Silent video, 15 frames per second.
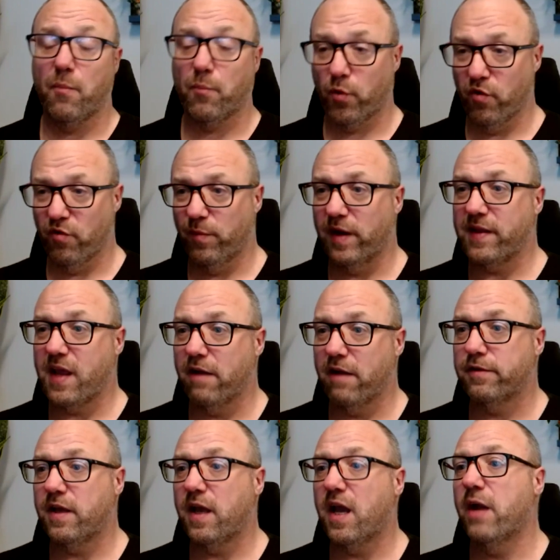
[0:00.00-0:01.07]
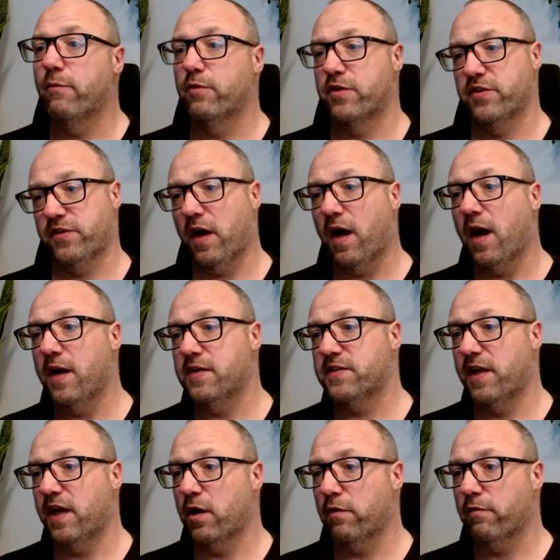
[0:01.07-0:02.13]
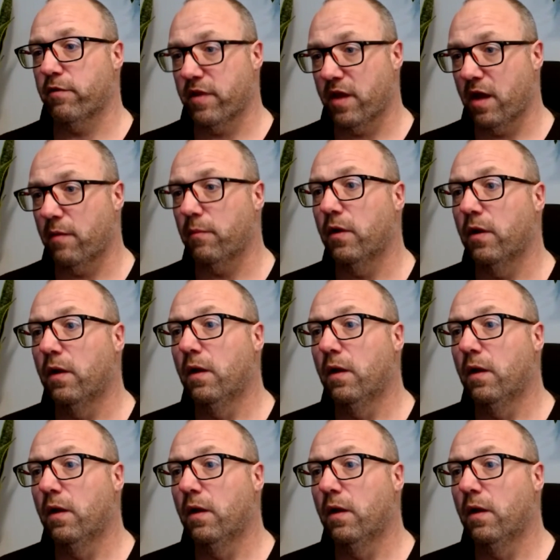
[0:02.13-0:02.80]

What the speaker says: approved by the FDA, which is the highest standard for them.